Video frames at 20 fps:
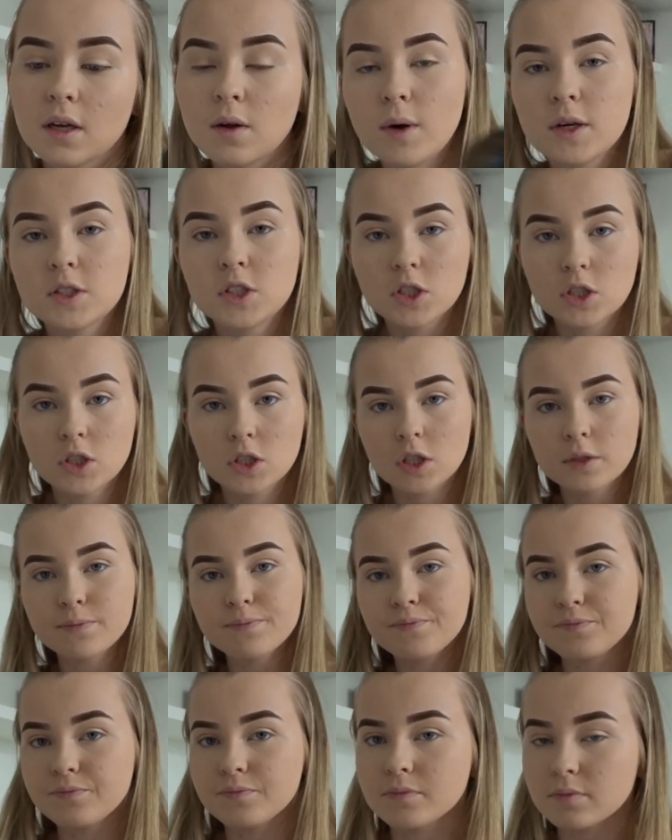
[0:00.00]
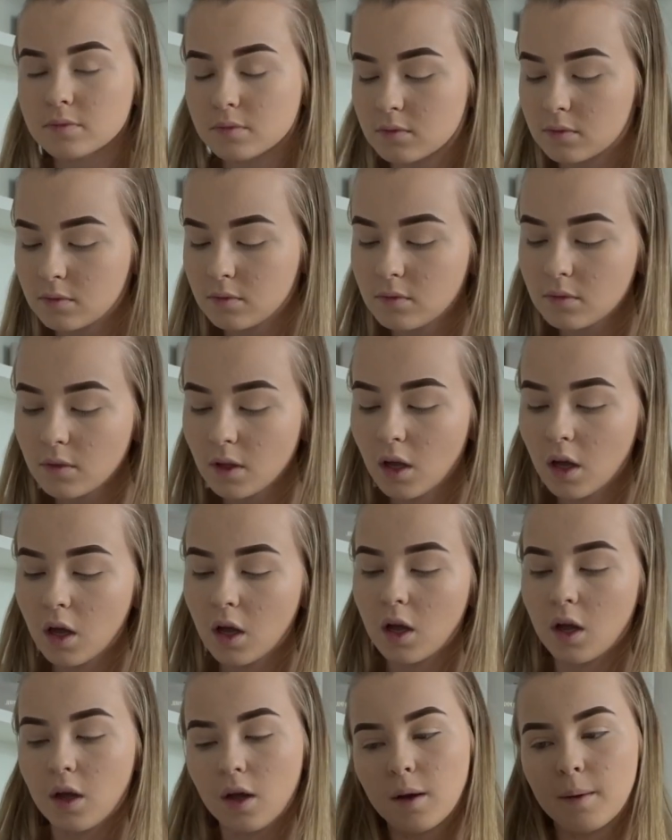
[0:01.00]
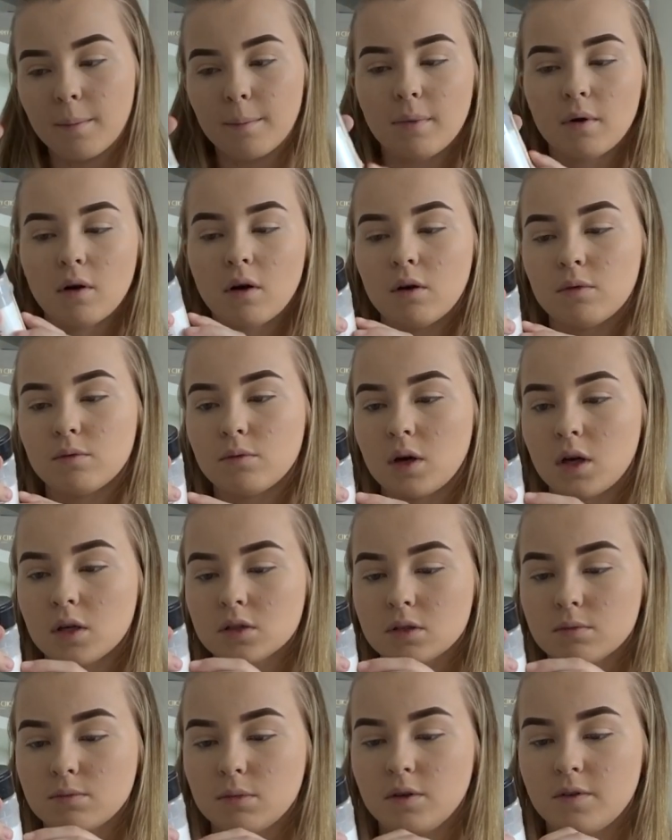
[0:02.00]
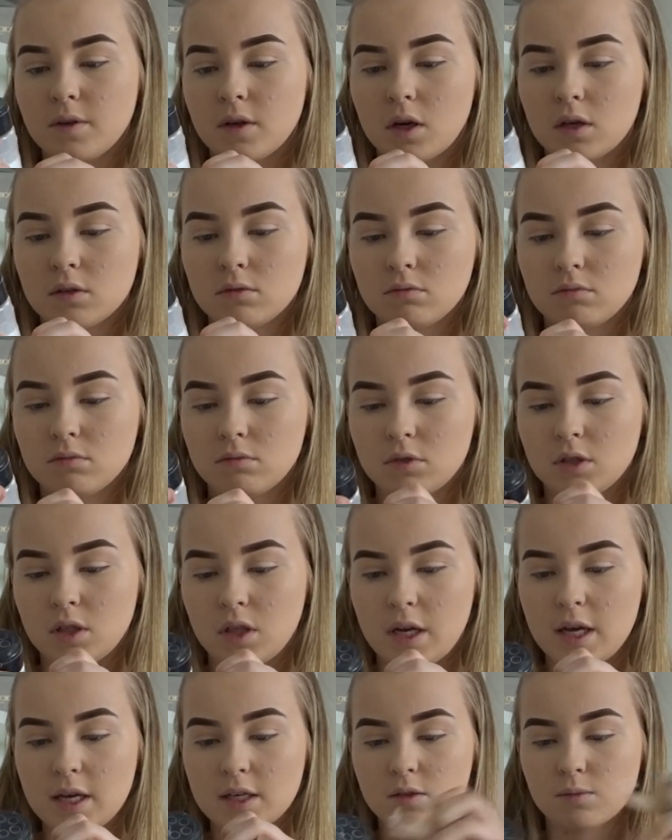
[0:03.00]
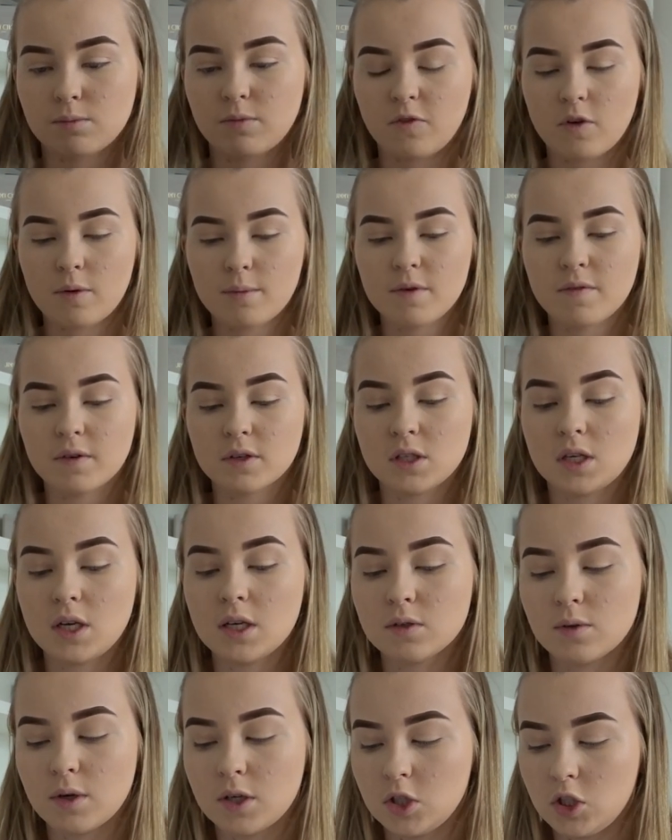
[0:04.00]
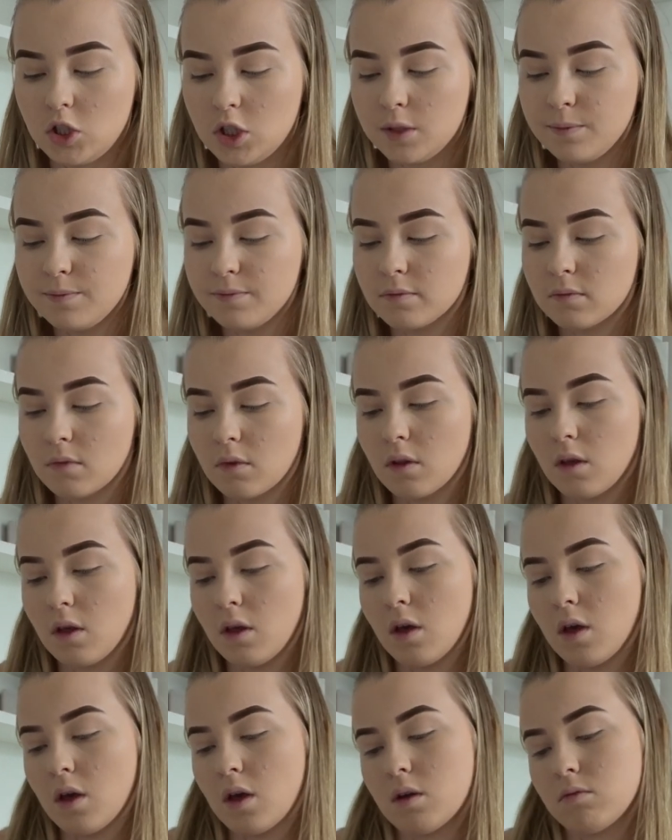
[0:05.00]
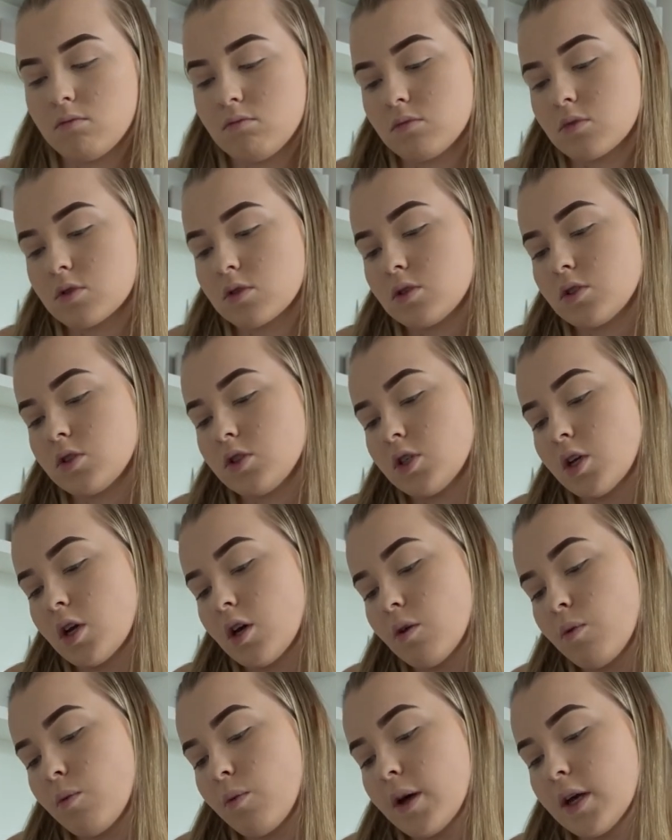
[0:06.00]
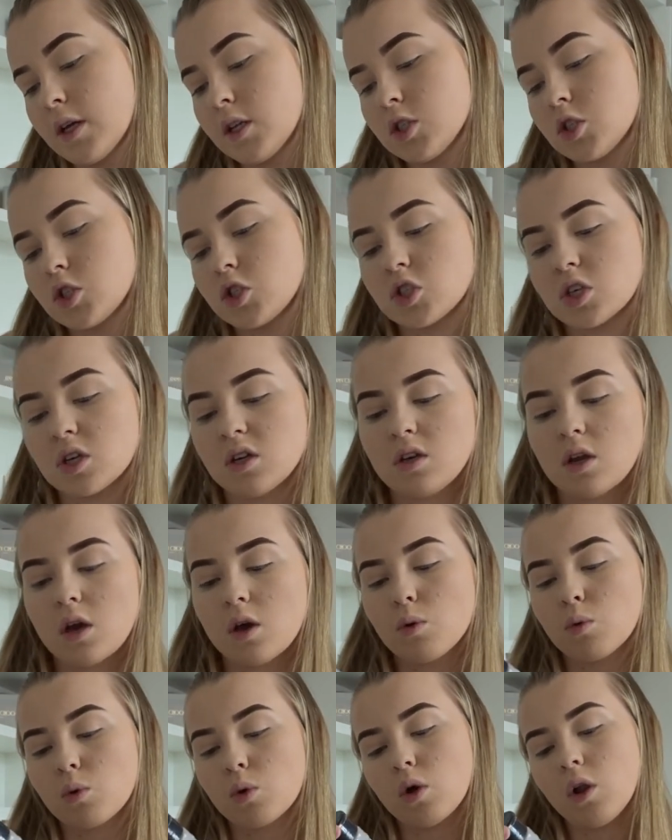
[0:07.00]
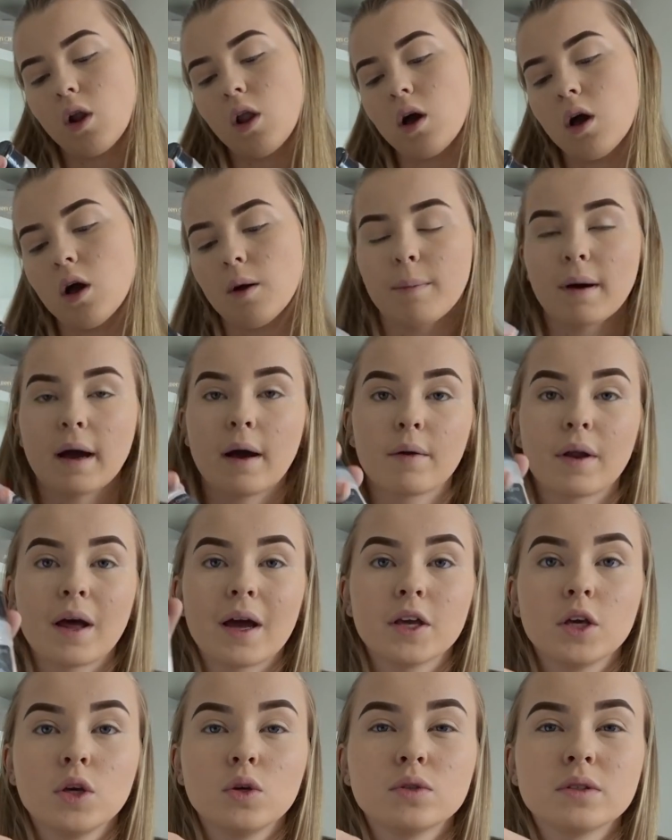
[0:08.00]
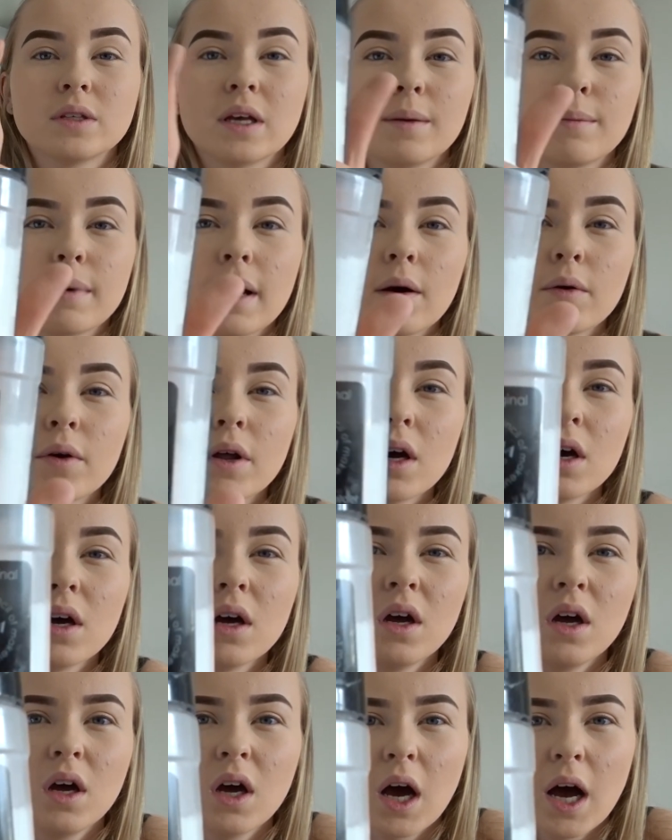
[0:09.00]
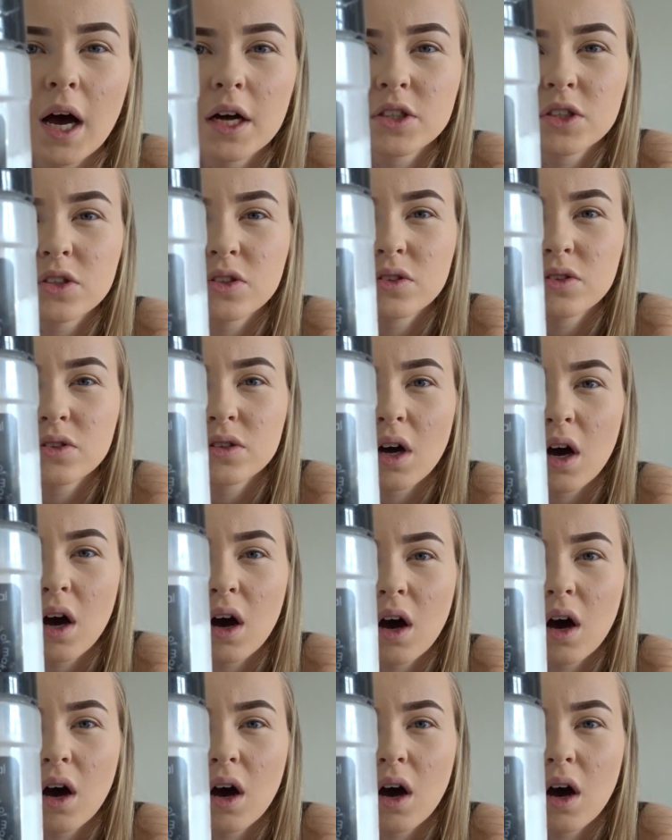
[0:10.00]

that question done? But whilst I'm moving on to the next, before I move on to the next question, I'm going to show which no colour powder I use, setting powder. I just use the